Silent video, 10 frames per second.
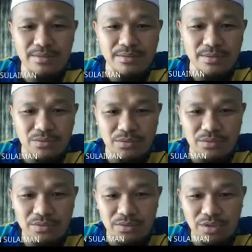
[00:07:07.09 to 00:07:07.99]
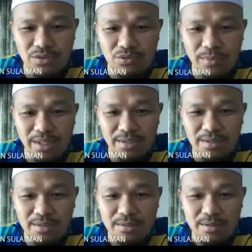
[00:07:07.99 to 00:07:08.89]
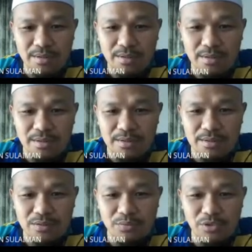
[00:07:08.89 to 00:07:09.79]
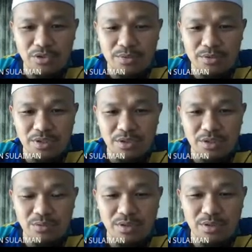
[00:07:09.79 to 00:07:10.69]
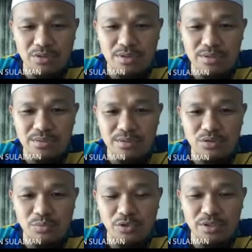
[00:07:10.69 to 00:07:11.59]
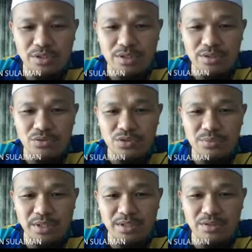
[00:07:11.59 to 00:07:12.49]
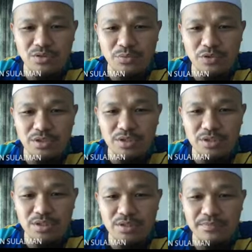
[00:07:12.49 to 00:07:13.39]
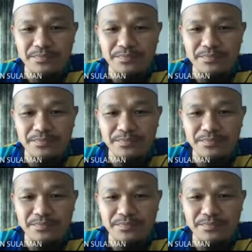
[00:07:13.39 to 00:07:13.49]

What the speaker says: So you need to minus 0.3 because our load is 0.3. So it's minus 0.3,